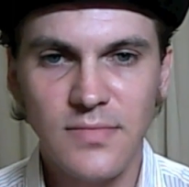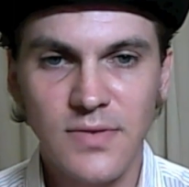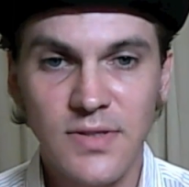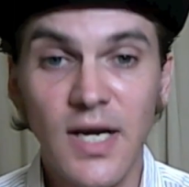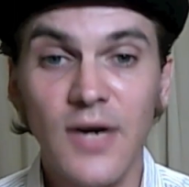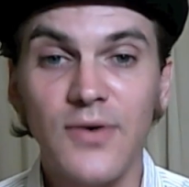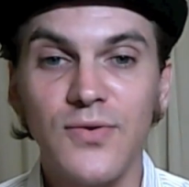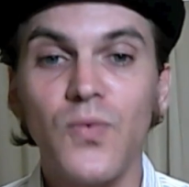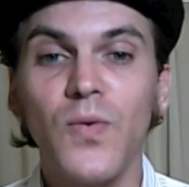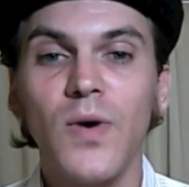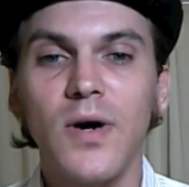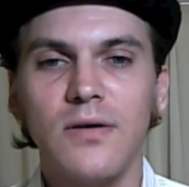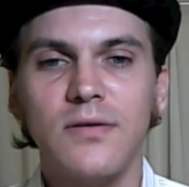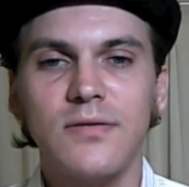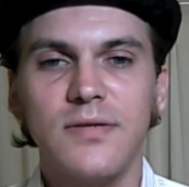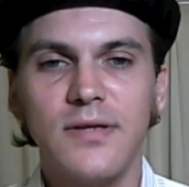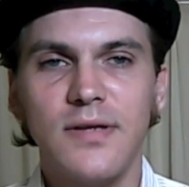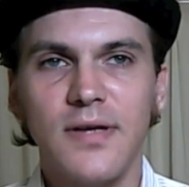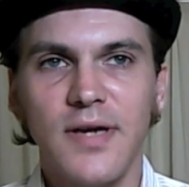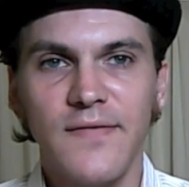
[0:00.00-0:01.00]
tell the world
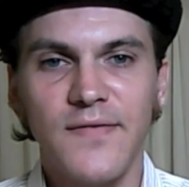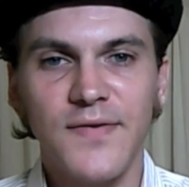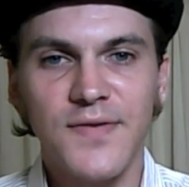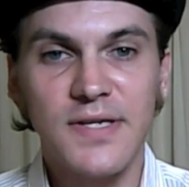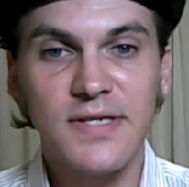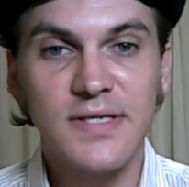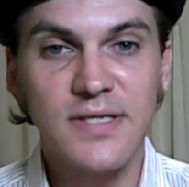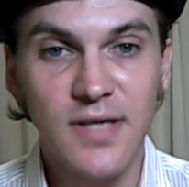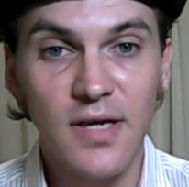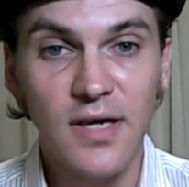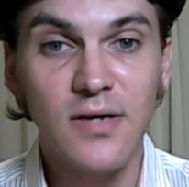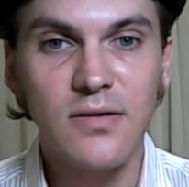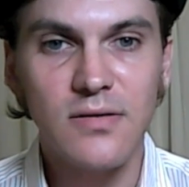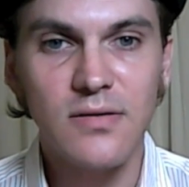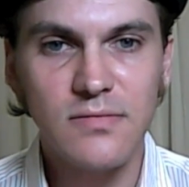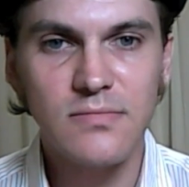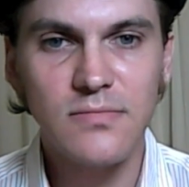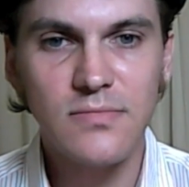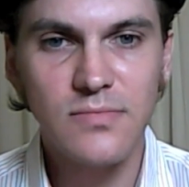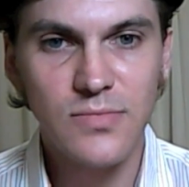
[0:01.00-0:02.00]
that everything's
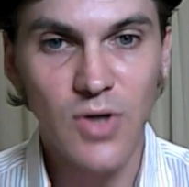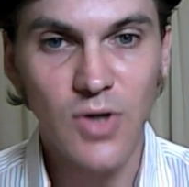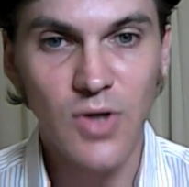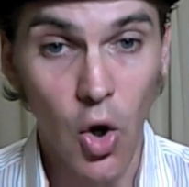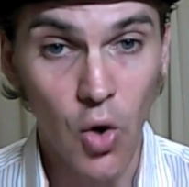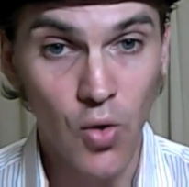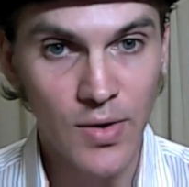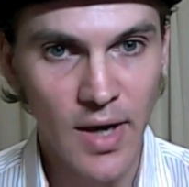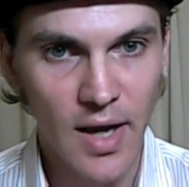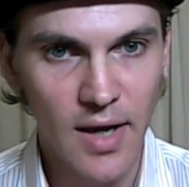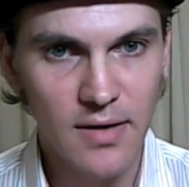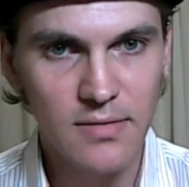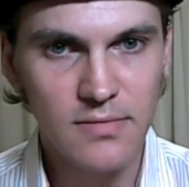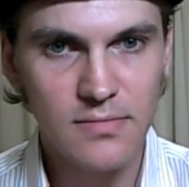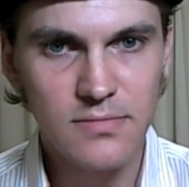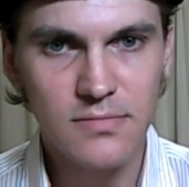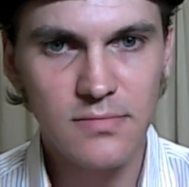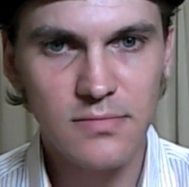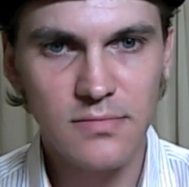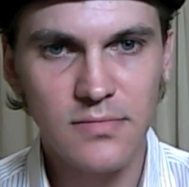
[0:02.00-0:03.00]
still okay
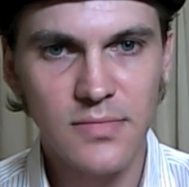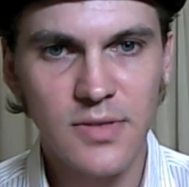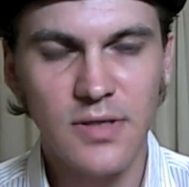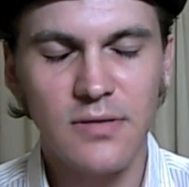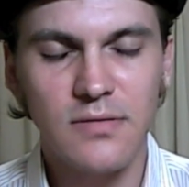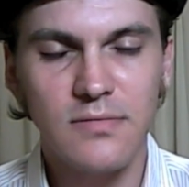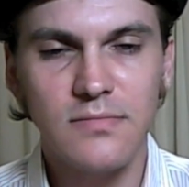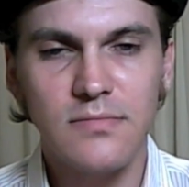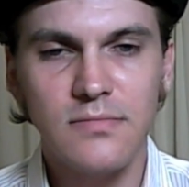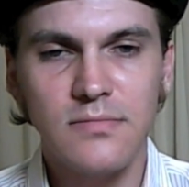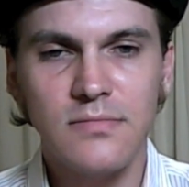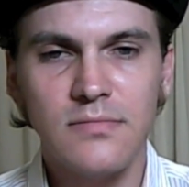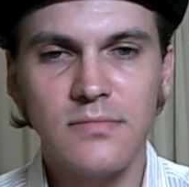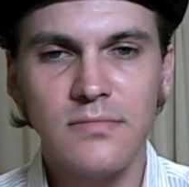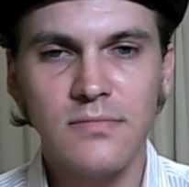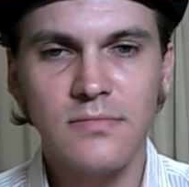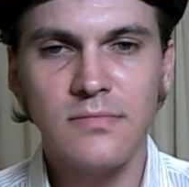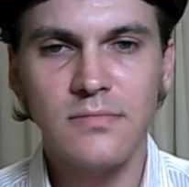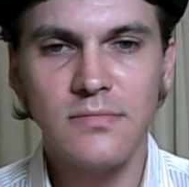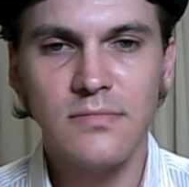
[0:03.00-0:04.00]
here,
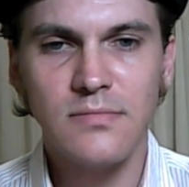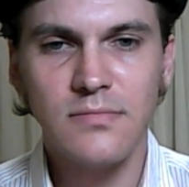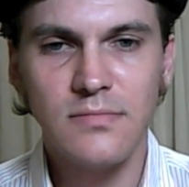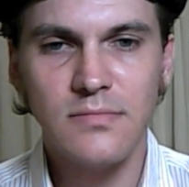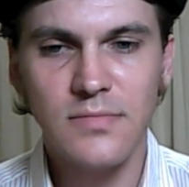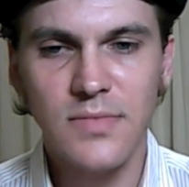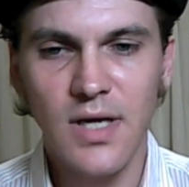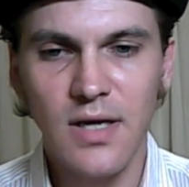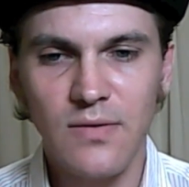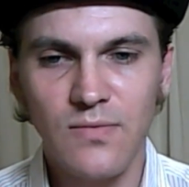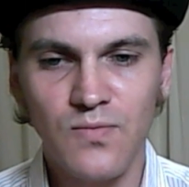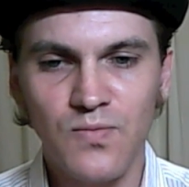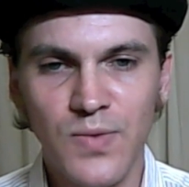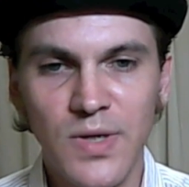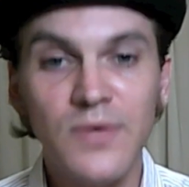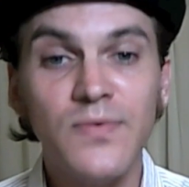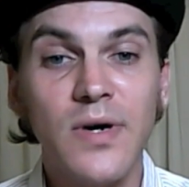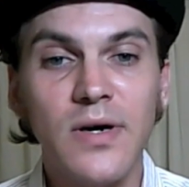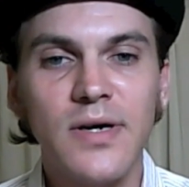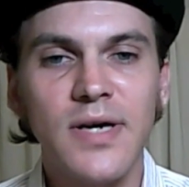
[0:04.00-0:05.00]
that
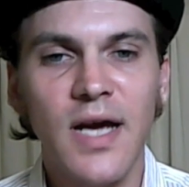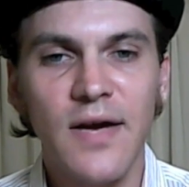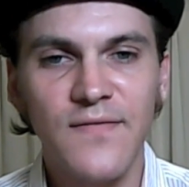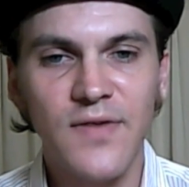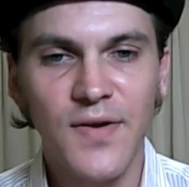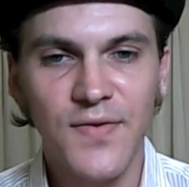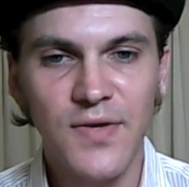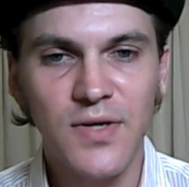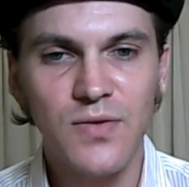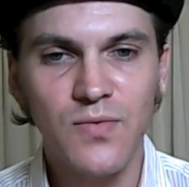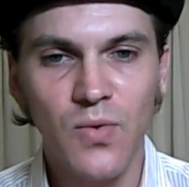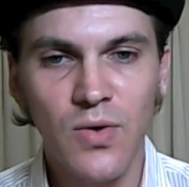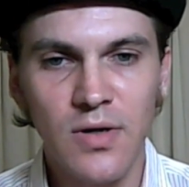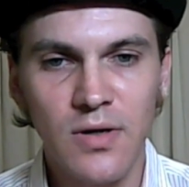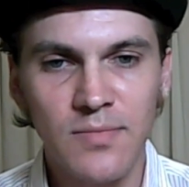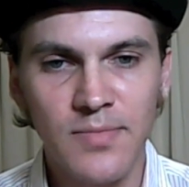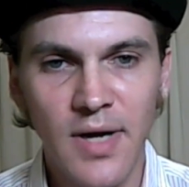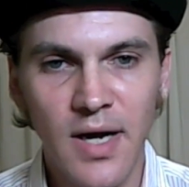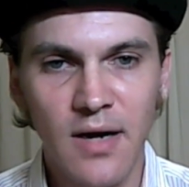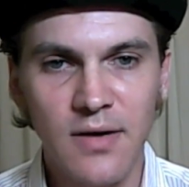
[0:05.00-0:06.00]
we really have nothing to worry
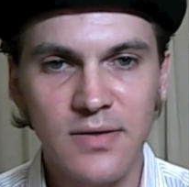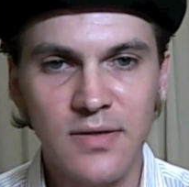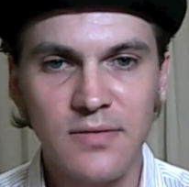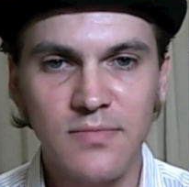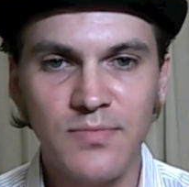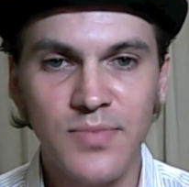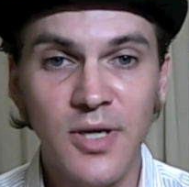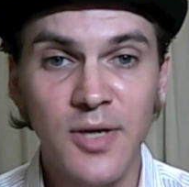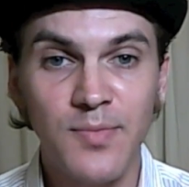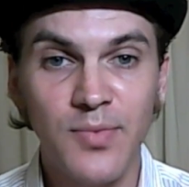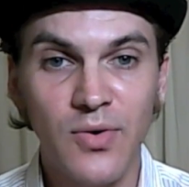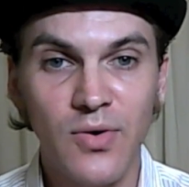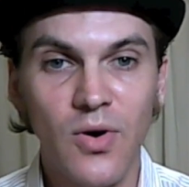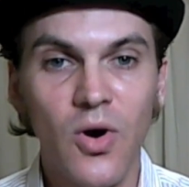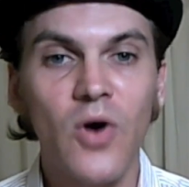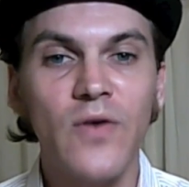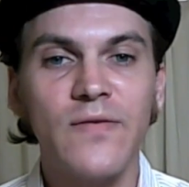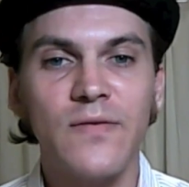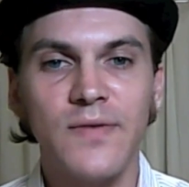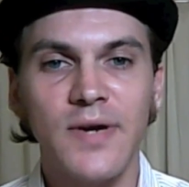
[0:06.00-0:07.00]
about, and people are
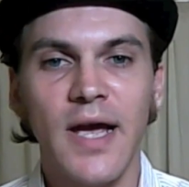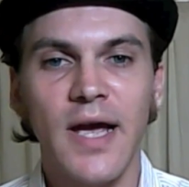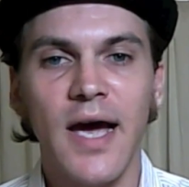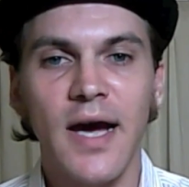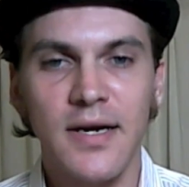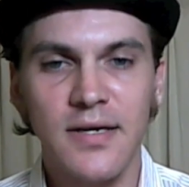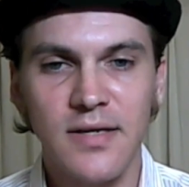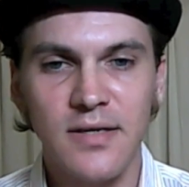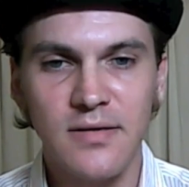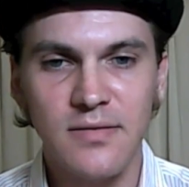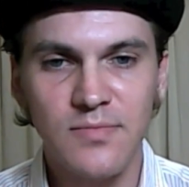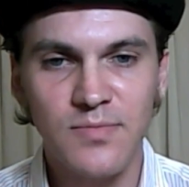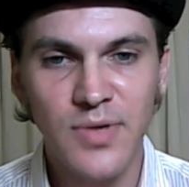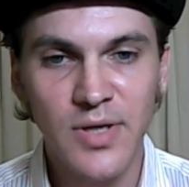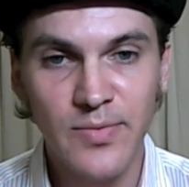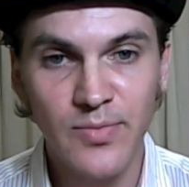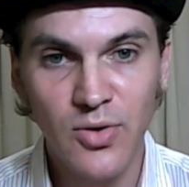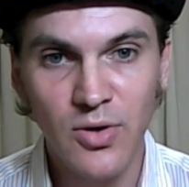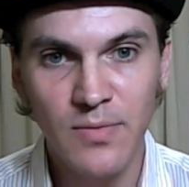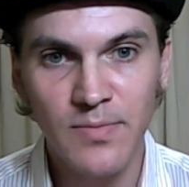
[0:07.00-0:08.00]
overreacting and
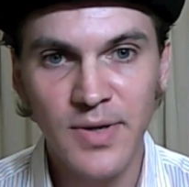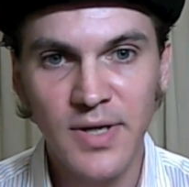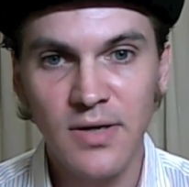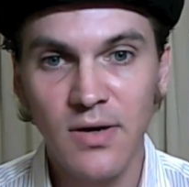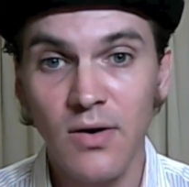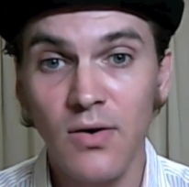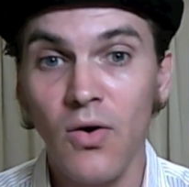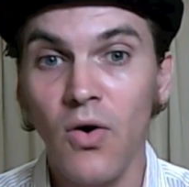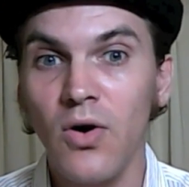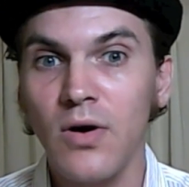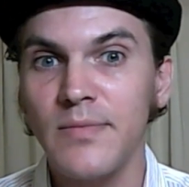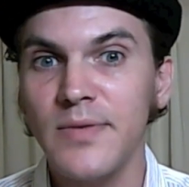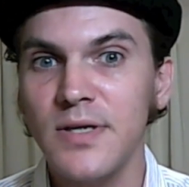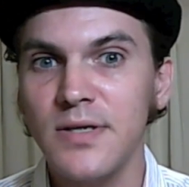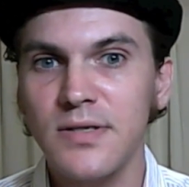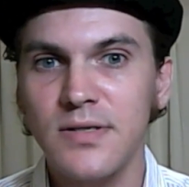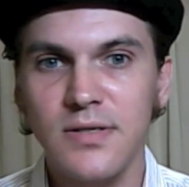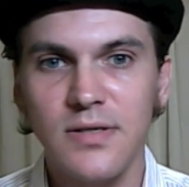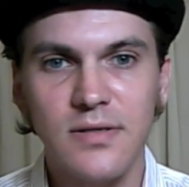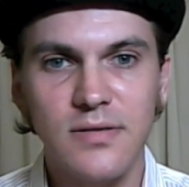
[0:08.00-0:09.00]
people are being
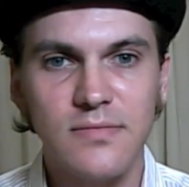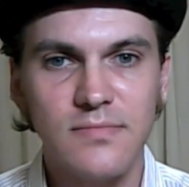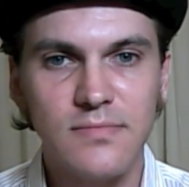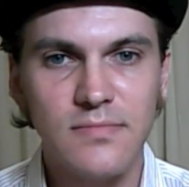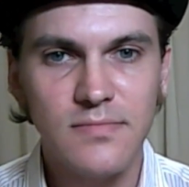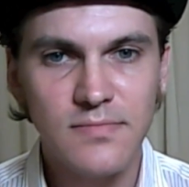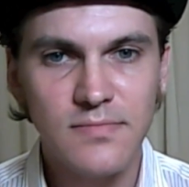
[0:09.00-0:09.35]
alarmist and